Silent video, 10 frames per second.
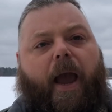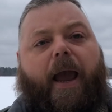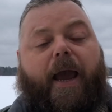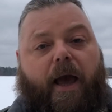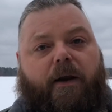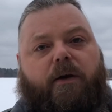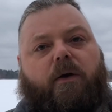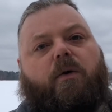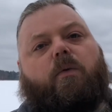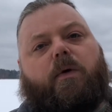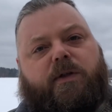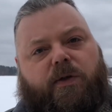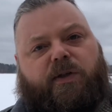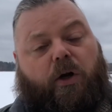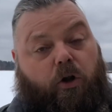And once
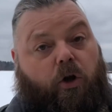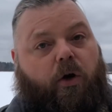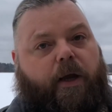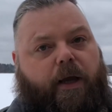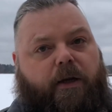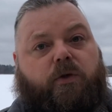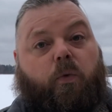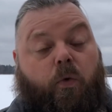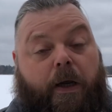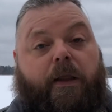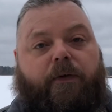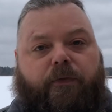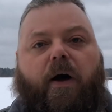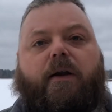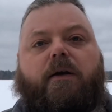you start learning it, it's really
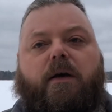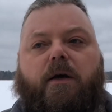fun.